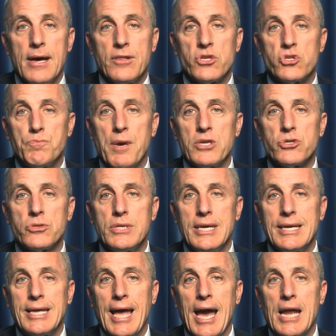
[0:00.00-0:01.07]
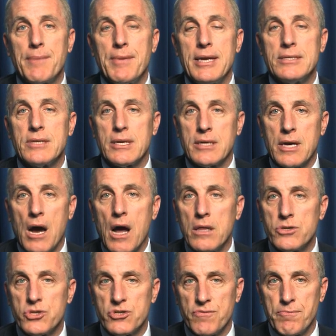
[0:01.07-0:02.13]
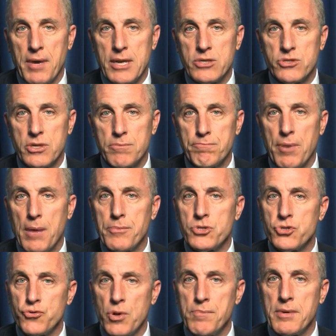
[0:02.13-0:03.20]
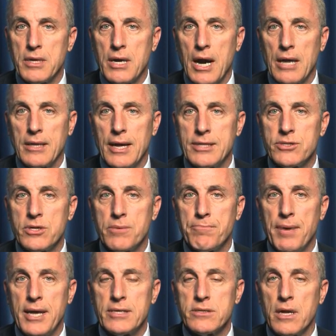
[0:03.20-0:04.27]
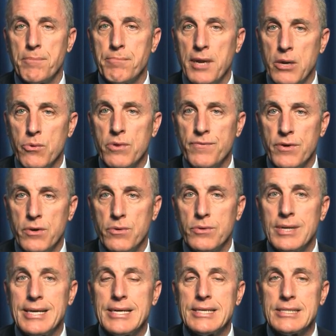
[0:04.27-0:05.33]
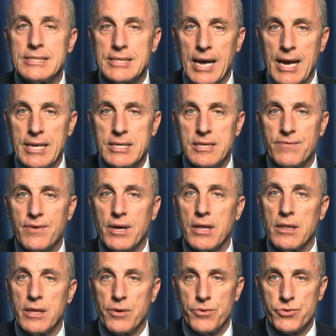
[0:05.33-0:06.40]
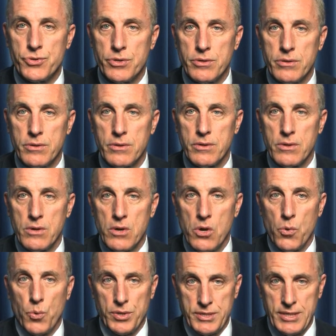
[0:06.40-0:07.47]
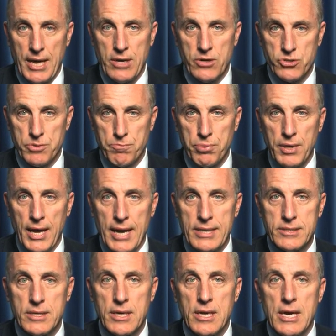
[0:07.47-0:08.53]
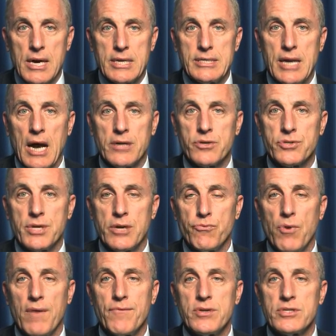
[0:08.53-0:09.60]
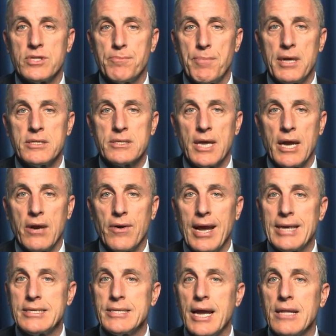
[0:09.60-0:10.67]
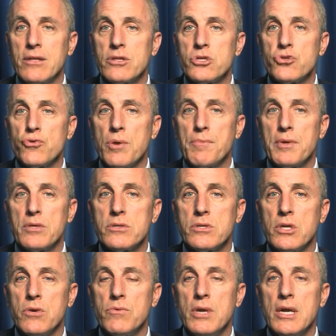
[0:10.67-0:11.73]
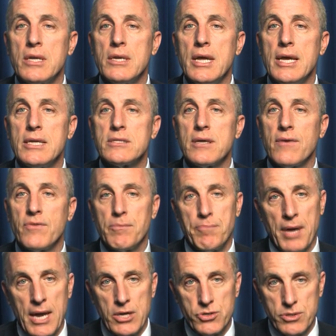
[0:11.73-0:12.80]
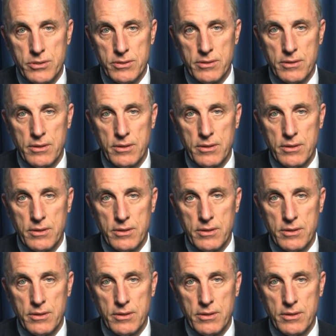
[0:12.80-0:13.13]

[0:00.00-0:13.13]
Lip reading: The specialty academies and colleges of medicine publish treatment guidelines that are based on peer-reviewed scientific literature. With standards in place, doctors can reference the best care and tailor the treatment to the unique needs of the patient.